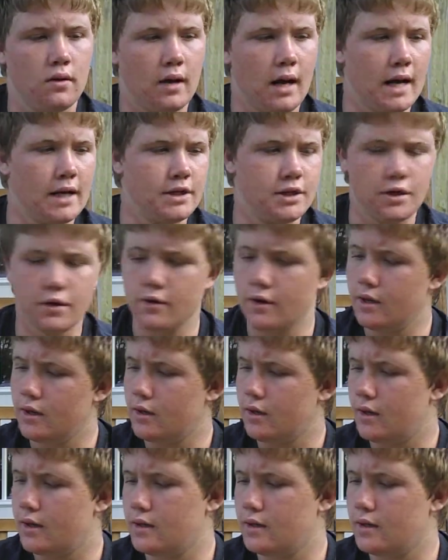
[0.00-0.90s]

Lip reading: I shoot it.